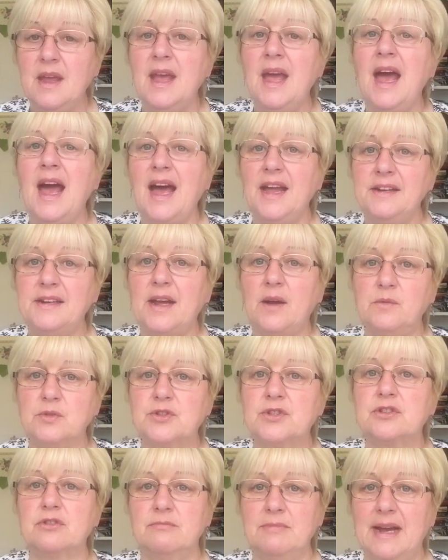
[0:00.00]
and I would
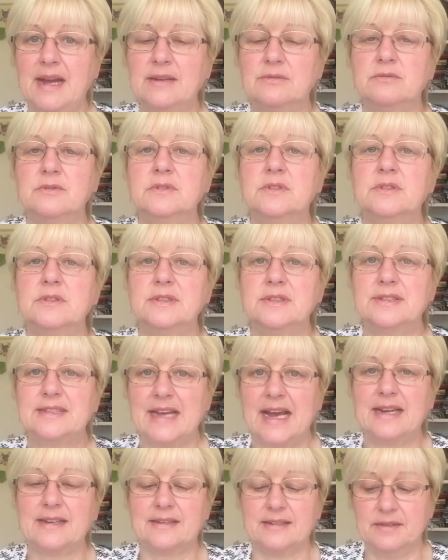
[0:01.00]
somehow
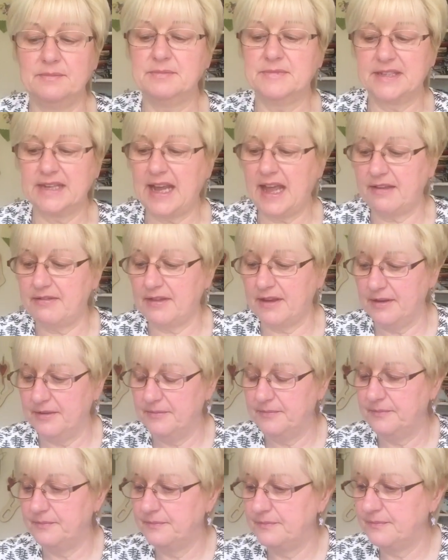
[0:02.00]
tack them together.
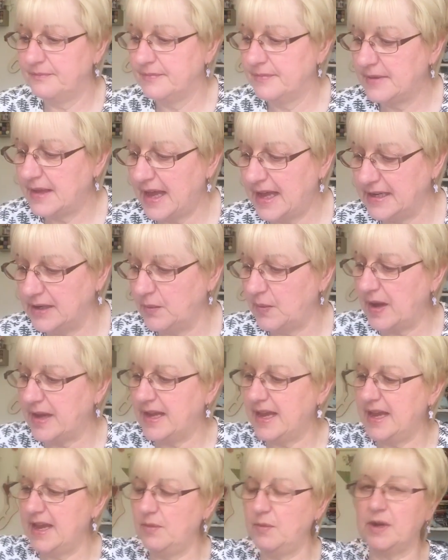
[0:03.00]
Anyway,
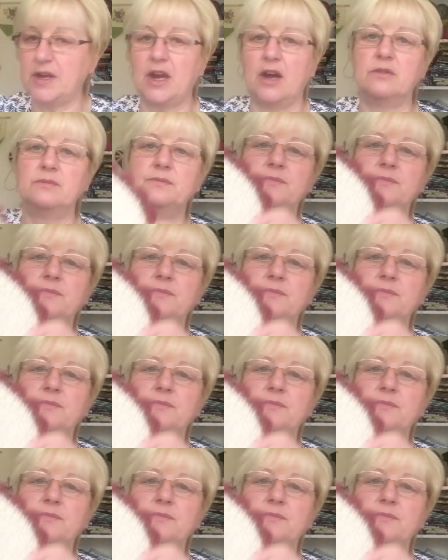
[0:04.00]
here we go.